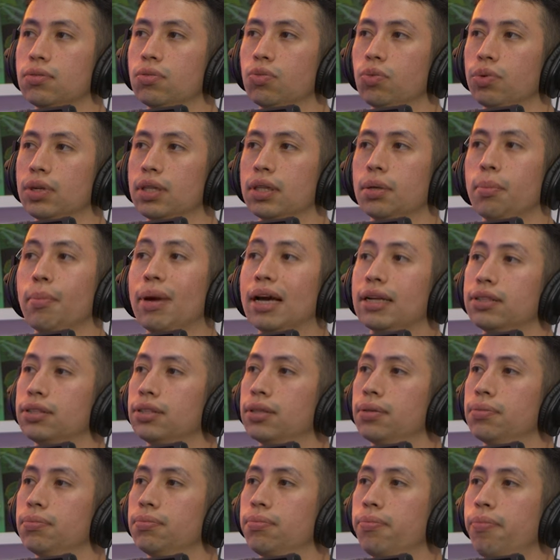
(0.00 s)
really match
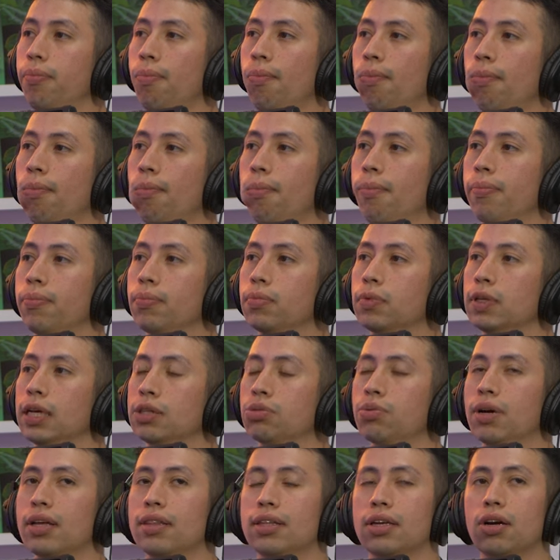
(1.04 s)
up. That's
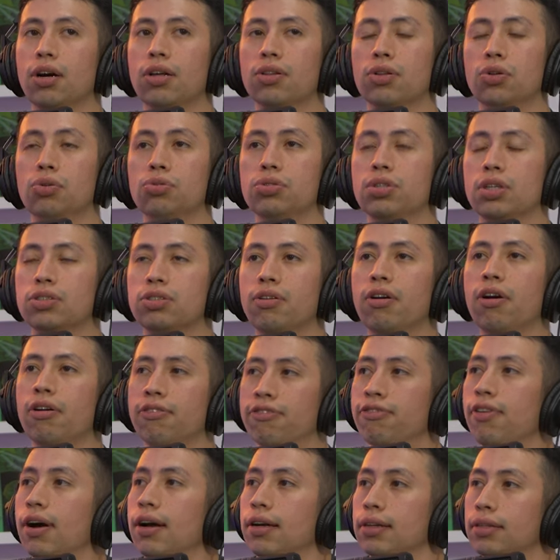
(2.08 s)
and why I, I think all the new songs are, are
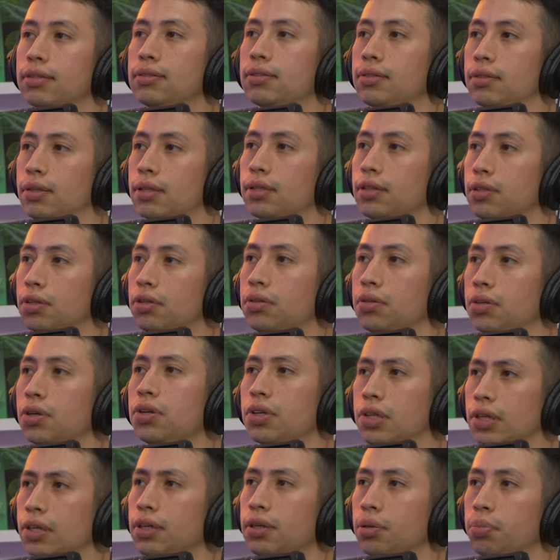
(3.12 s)
fine. Like they're they're
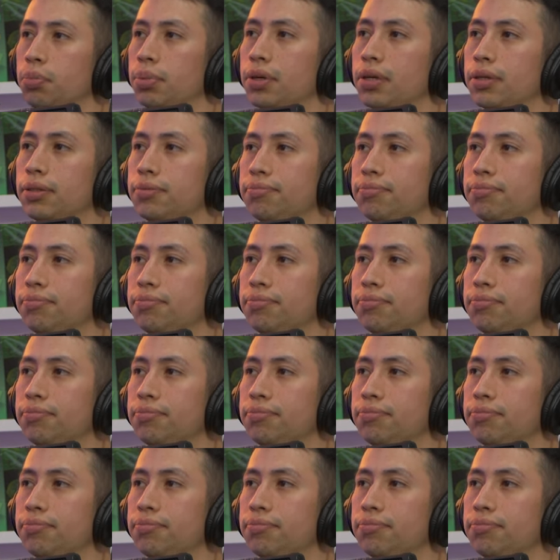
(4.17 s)
good. And I feel